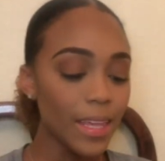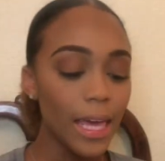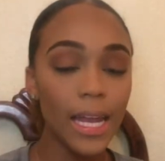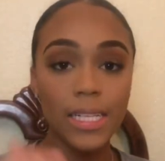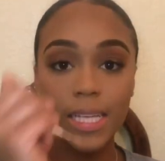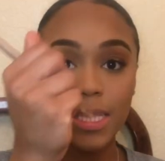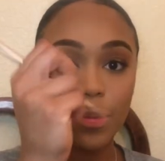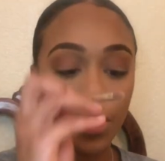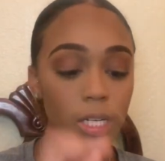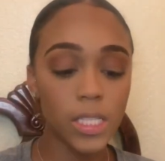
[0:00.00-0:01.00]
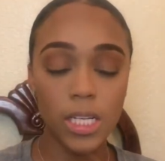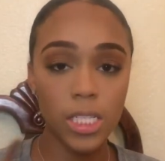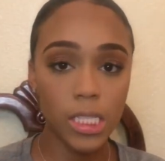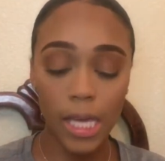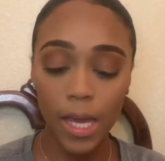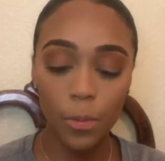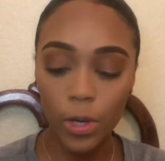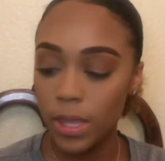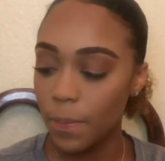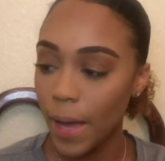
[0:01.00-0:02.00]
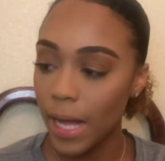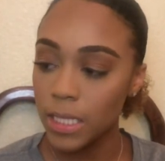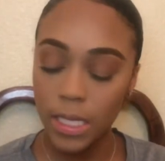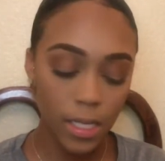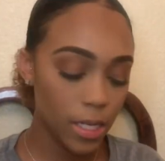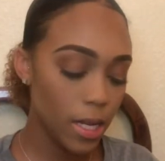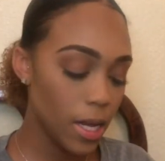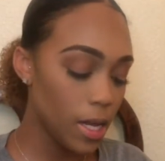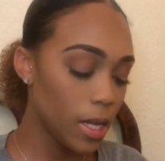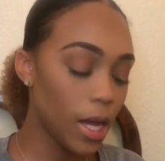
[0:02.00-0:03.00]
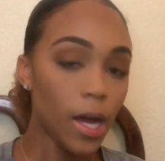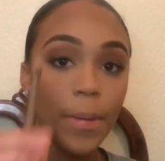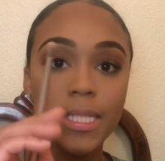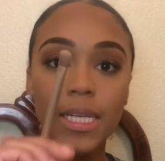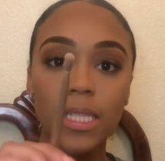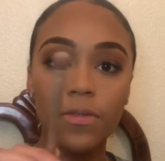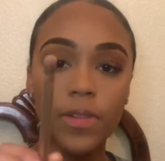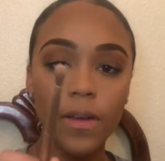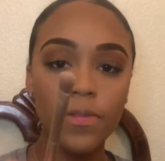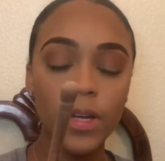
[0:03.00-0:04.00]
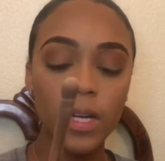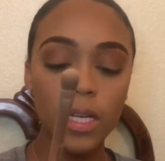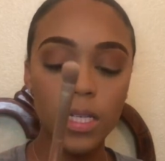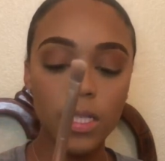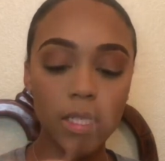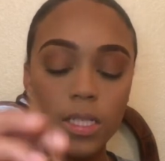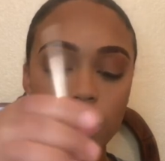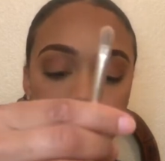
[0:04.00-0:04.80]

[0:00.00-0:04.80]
And I take the brush that just came with the palette. I take the fluffier end.